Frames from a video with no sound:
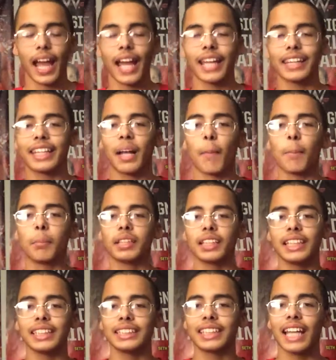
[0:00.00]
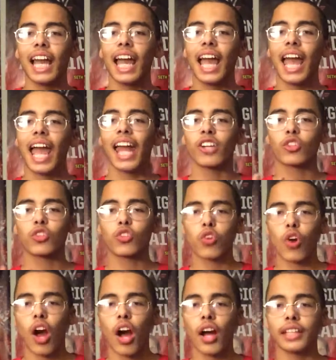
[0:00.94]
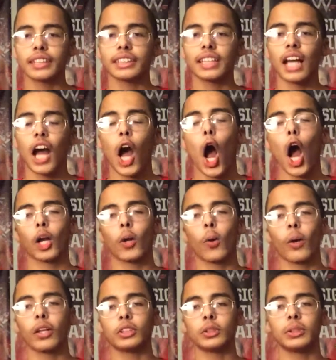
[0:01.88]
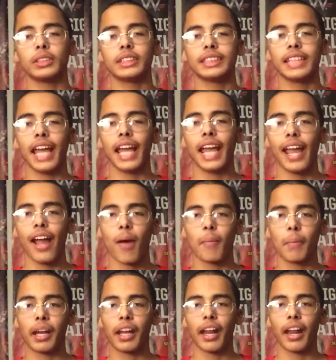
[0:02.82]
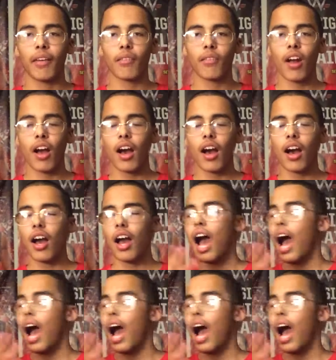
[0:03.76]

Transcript: I think Bliss and Cross are going to stay on Monday Night Raw.